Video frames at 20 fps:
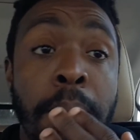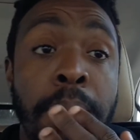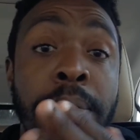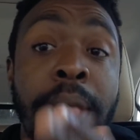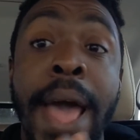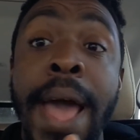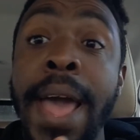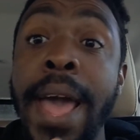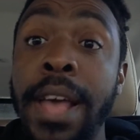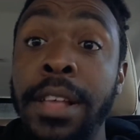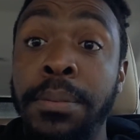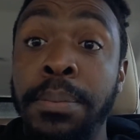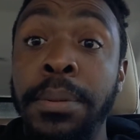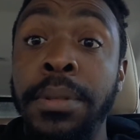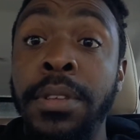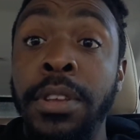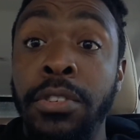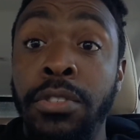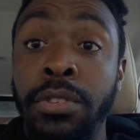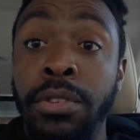That has
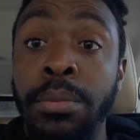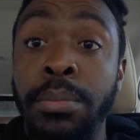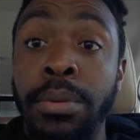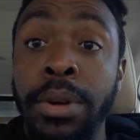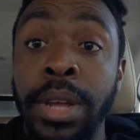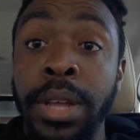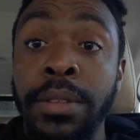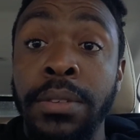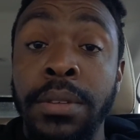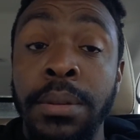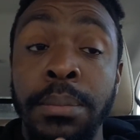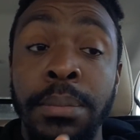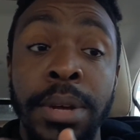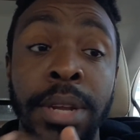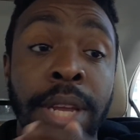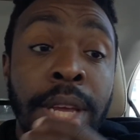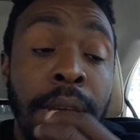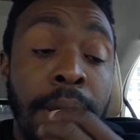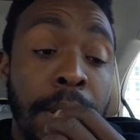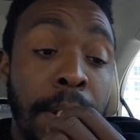potential to bring in some
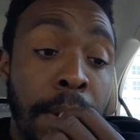money.